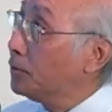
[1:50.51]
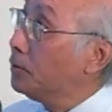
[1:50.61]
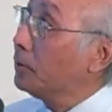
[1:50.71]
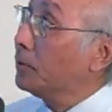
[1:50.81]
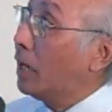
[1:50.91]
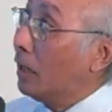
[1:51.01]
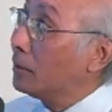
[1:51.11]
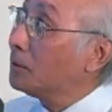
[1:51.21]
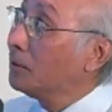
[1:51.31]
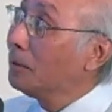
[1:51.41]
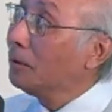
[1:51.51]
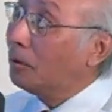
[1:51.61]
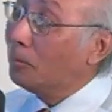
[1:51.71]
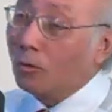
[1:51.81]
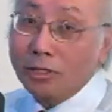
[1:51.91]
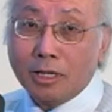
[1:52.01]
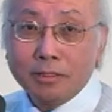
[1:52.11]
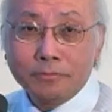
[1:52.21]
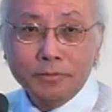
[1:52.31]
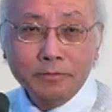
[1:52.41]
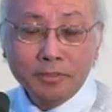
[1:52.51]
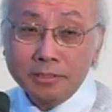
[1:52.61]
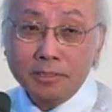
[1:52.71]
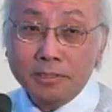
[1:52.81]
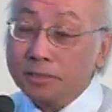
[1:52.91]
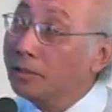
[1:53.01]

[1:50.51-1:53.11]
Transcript: You have to ask, what are the frequency?